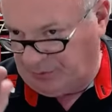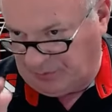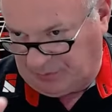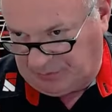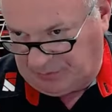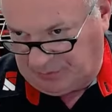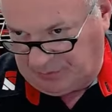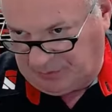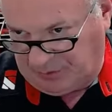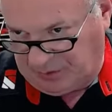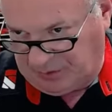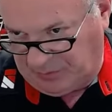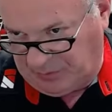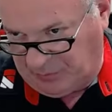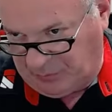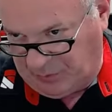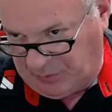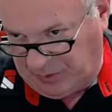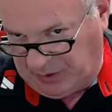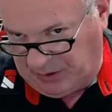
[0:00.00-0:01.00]
they're going to be
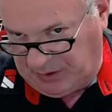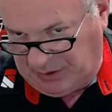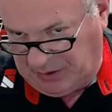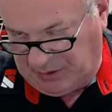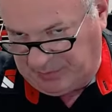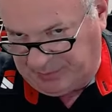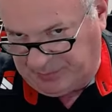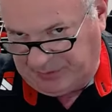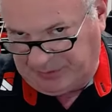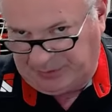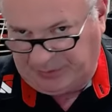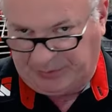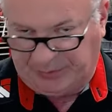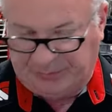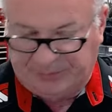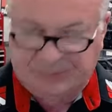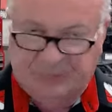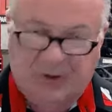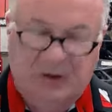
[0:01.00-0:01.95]
way up in there,